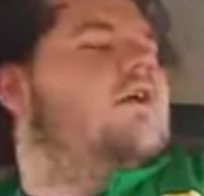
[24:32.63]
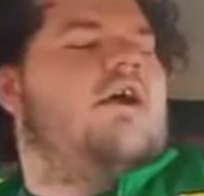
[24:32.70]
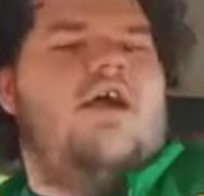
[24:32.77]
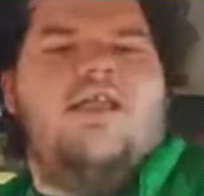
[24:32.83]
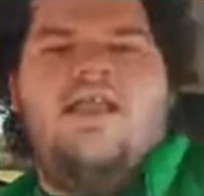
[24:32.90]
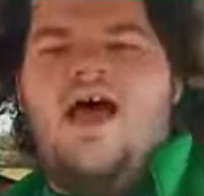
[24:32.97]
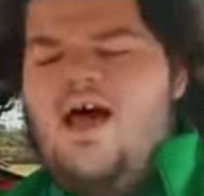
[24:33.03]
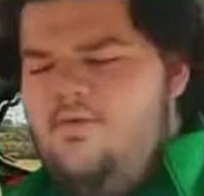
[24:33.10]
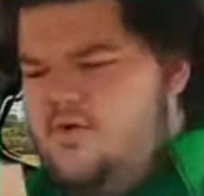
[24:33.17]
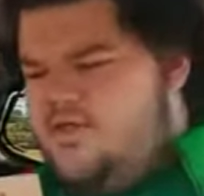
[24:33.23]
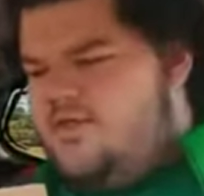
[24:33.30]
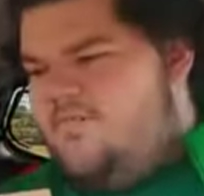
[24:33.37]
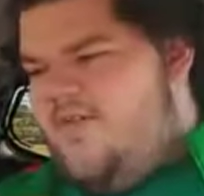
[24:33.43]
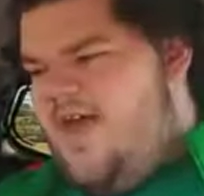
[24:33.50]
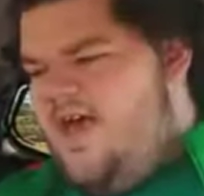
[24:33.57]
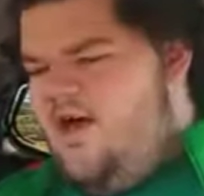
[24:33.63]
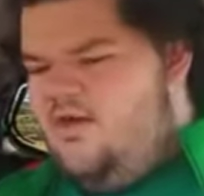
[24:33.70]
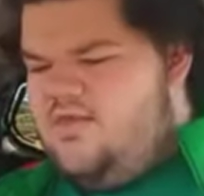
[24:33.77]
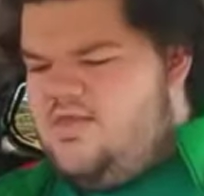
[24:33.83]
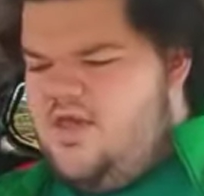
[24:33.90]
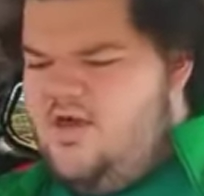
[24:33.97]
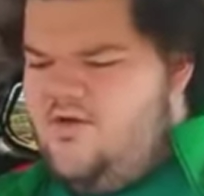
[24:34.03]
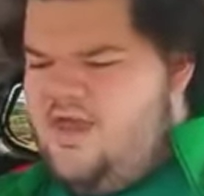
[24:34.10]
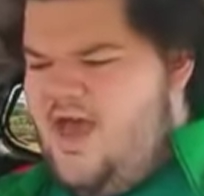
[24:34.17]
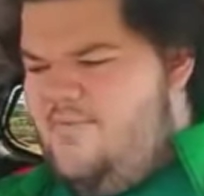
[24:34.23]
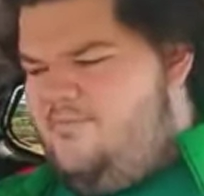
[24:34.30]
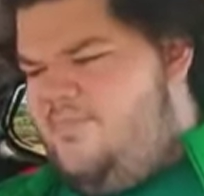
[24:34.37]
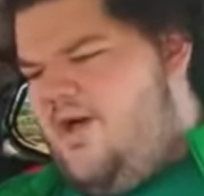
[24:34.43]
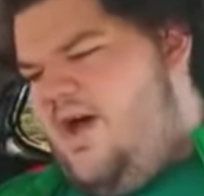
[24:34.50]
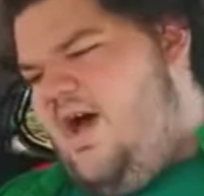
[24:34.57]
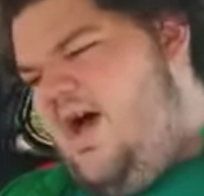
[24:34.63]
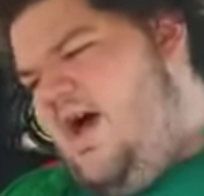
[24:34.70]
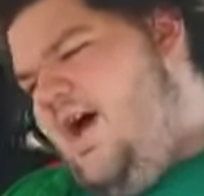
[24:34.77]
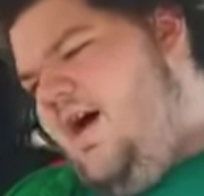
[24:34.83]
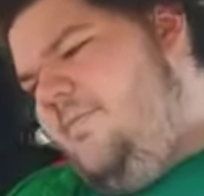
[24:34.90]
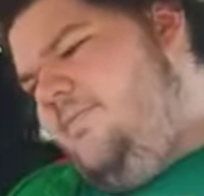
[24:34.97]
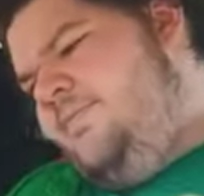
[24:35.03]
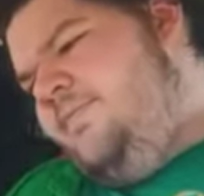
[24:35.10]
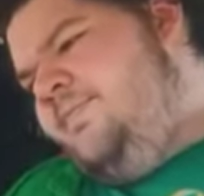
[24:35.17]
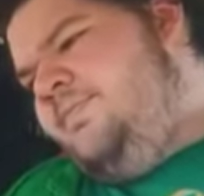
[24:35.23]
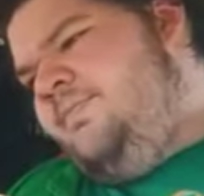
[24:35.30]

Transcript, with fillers: Okay, that was a fail, so yep, um